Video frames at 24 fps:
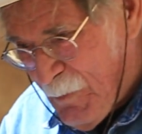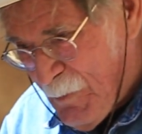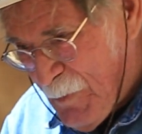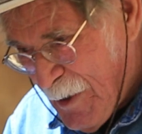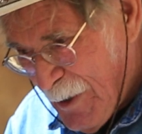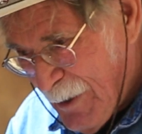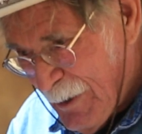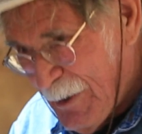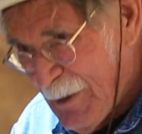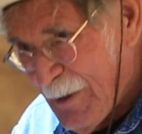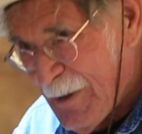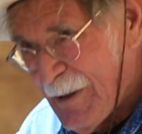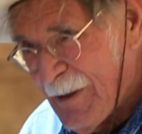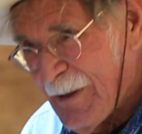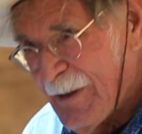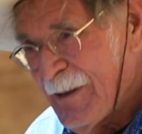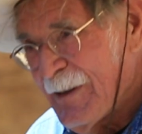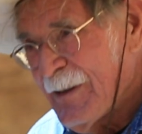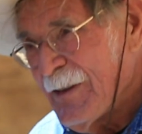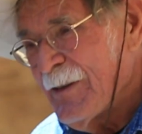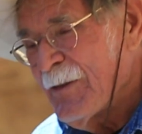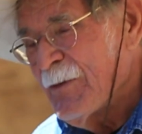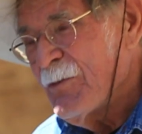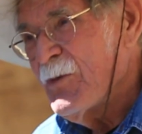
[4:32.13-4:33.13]
building
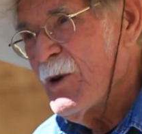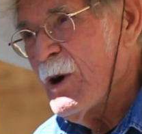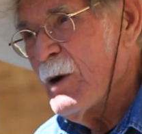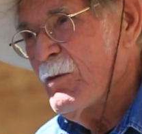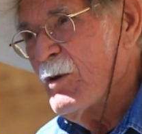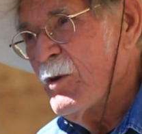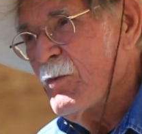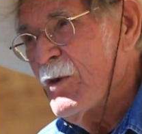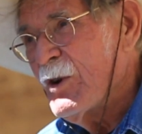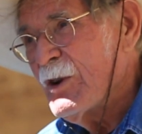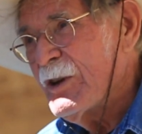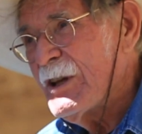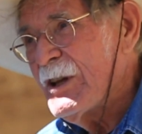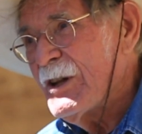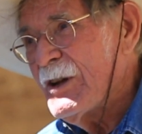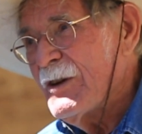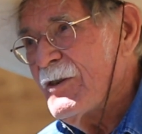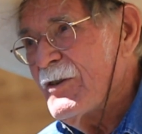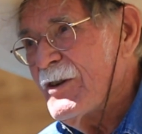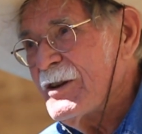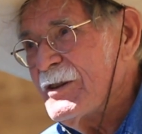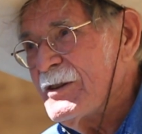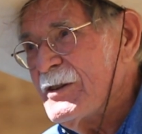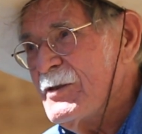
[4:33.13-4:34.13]
Pueblo
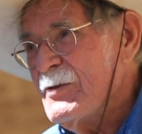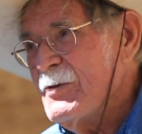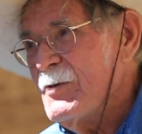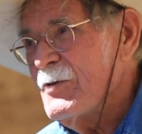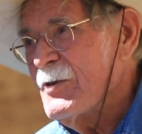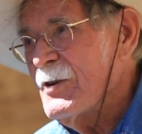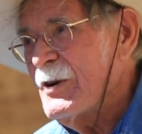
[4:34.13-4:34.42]
Bonito and you